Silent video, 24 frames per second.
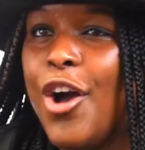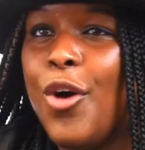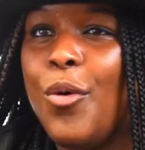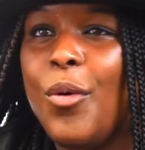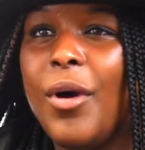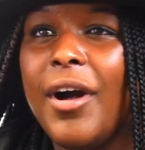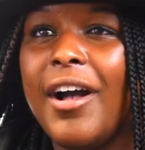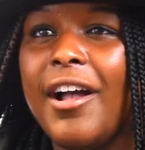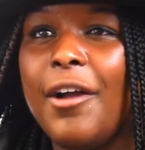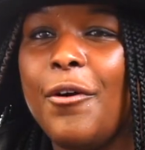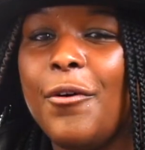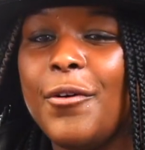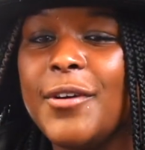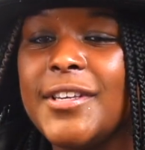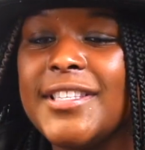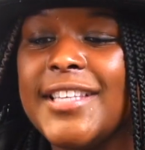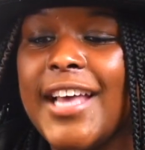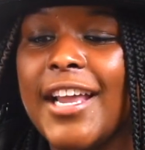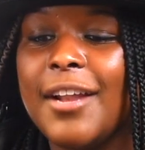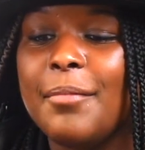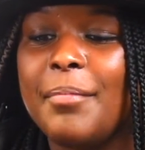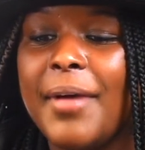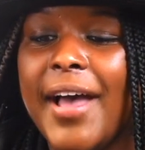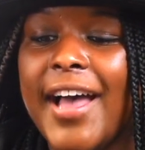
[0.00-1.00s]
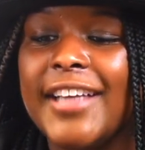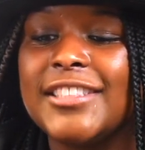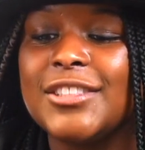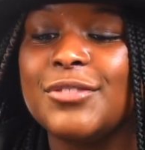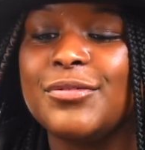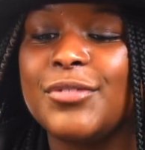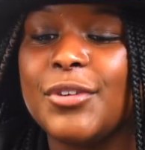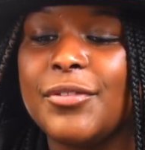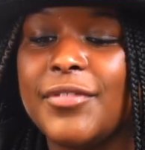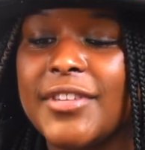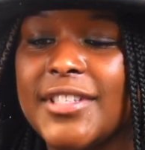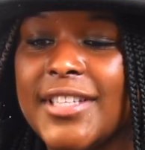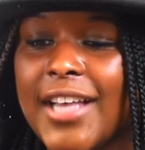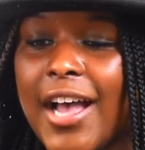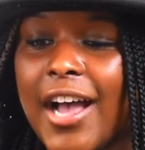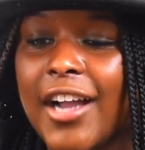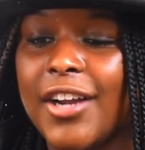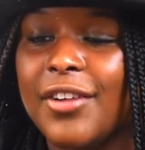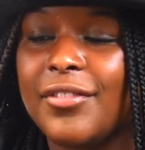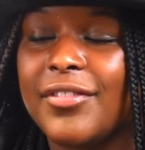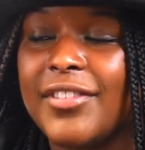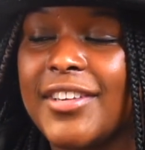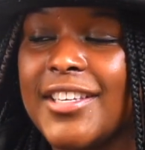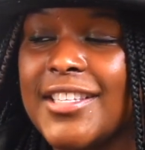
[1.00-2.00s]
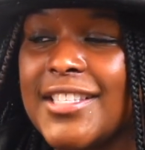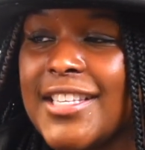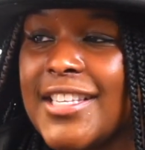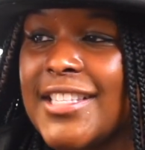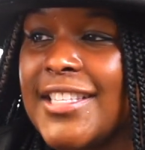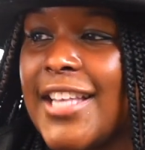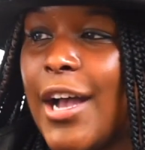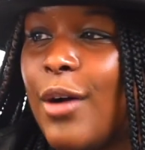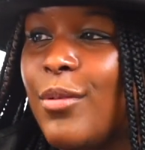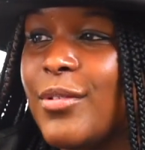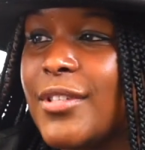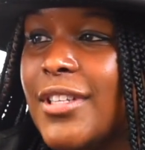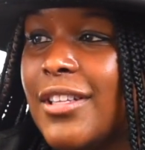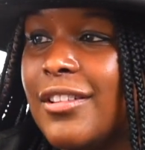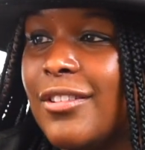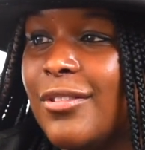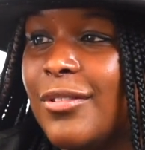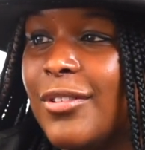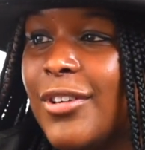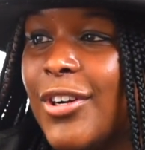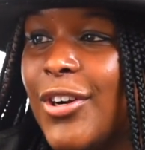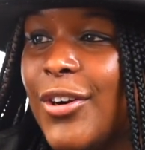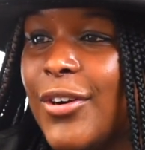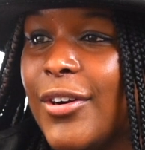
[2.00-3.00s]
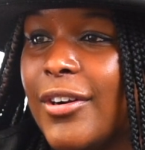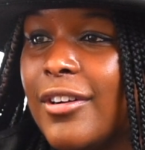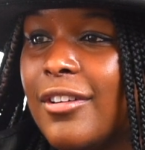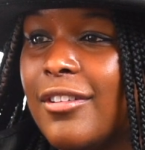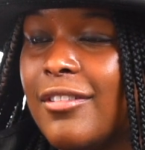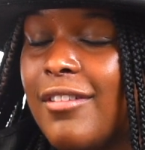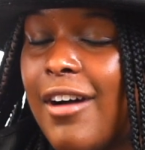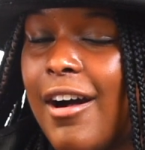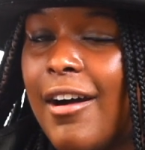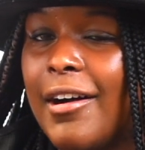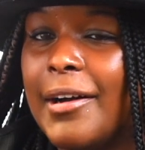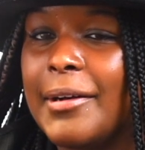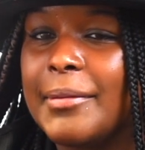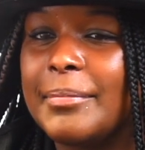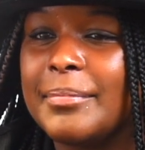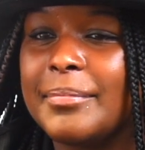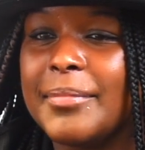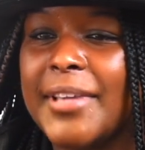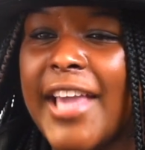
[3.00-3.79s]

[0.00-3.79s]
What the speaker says: Well, I always had a passion for photography since I was a little girl.